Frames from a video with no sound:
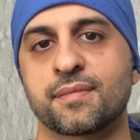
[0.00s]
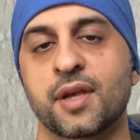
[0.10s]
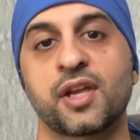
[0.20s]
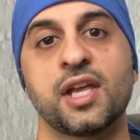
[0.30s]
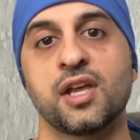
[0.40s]

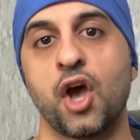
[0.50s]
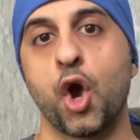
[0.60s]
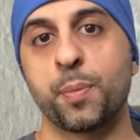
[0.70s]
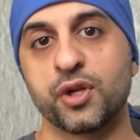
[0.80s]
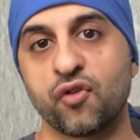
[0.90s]
Okay,
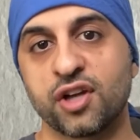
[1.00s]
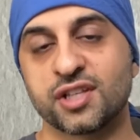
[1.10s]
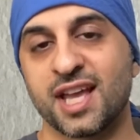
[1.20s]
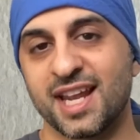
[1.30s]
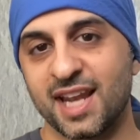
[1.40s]
open your eyes,
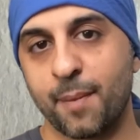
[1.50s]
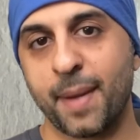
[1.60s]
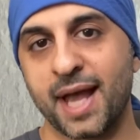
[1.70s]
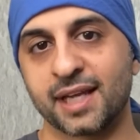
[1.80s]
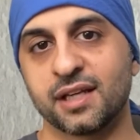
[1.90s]
now
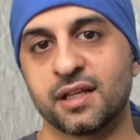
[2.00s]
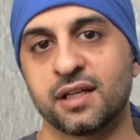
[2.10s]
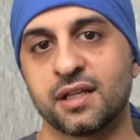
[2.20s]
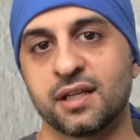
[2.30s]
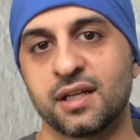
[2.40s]
bang.
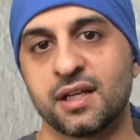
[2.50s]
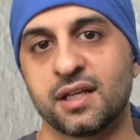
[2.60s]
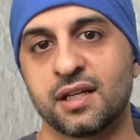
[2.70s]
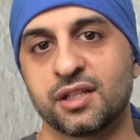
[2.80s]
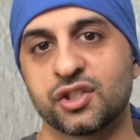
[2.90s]

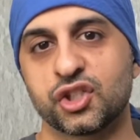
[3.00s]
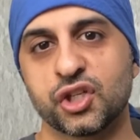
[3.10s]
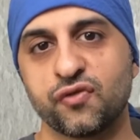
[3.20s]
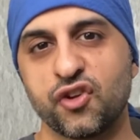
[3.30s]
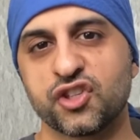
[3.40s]

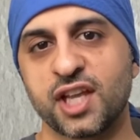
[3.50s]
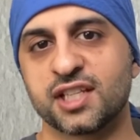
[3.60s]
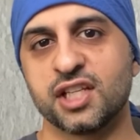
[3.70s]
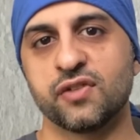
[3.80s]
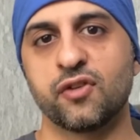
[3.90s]
Just for a second,
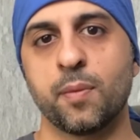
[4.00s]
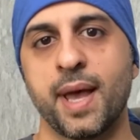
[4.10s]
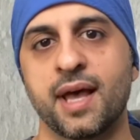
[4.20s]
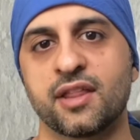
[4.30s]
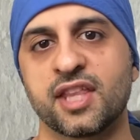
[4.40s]
didn't you feel
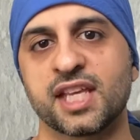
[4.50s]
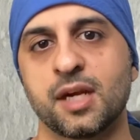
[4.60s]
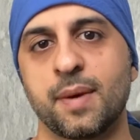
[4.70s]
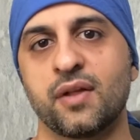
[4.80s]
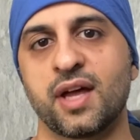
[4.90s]
better thinking
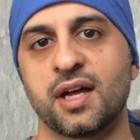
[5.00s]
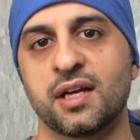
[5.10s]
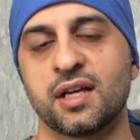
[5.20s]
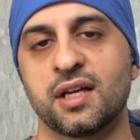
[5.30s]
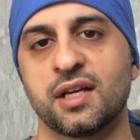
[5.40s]
about that?
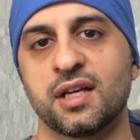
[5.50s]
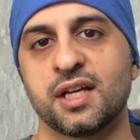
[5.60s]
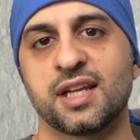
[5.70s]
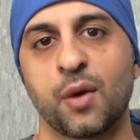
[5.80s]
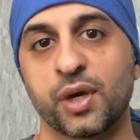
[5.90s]

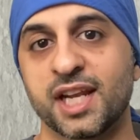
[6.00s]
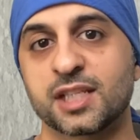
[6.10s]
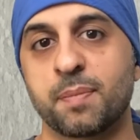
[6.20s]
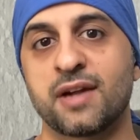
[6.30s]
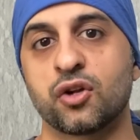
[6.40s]
Now we're gonna
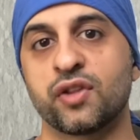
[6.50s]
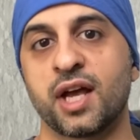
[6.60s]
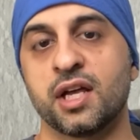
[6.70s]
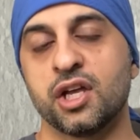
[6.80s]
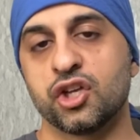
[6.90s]
expand on
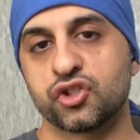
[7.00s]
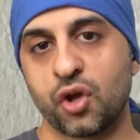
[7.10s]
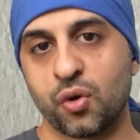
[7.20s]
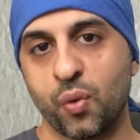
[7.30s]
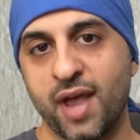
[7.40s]
that.
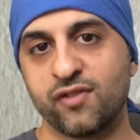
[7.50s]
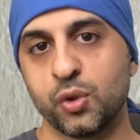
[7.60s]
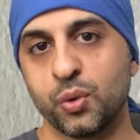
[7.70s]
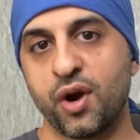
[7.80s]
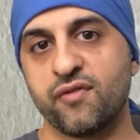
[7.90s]
So whatever
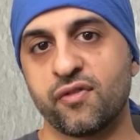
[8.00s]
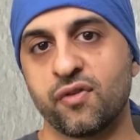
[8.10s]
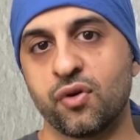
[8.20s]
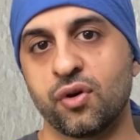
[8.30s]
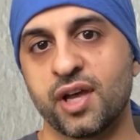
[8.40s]
you're grateful
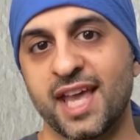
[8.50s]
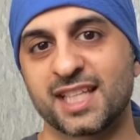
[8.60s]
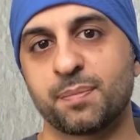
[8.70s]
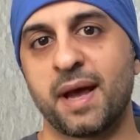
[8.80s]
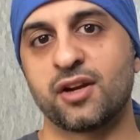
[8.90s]
for,
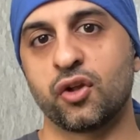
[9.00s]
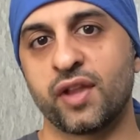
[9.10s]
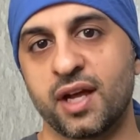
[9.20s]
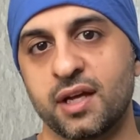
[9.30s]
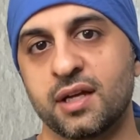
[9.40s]
expand on
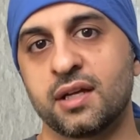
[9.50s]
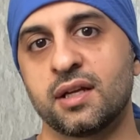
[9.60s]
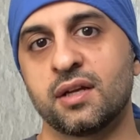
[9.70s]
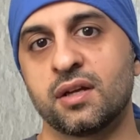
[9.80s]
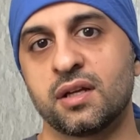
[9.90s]
that.
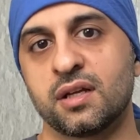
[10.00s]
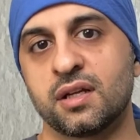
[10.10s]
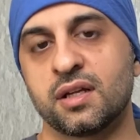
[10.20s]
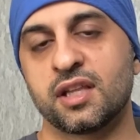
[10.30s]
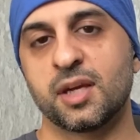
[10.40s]

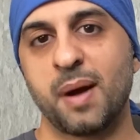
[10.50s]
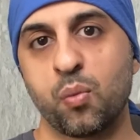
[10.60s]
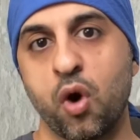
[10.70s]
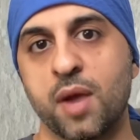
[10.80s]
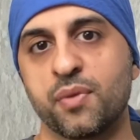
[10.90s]
Think about
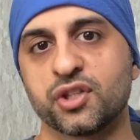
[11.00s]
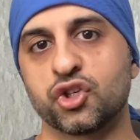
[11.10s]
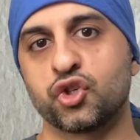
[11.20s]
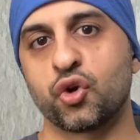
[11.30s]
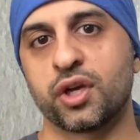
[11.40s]
why it brings
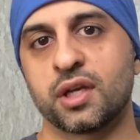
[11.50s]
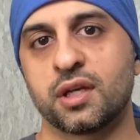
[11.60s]
you joy.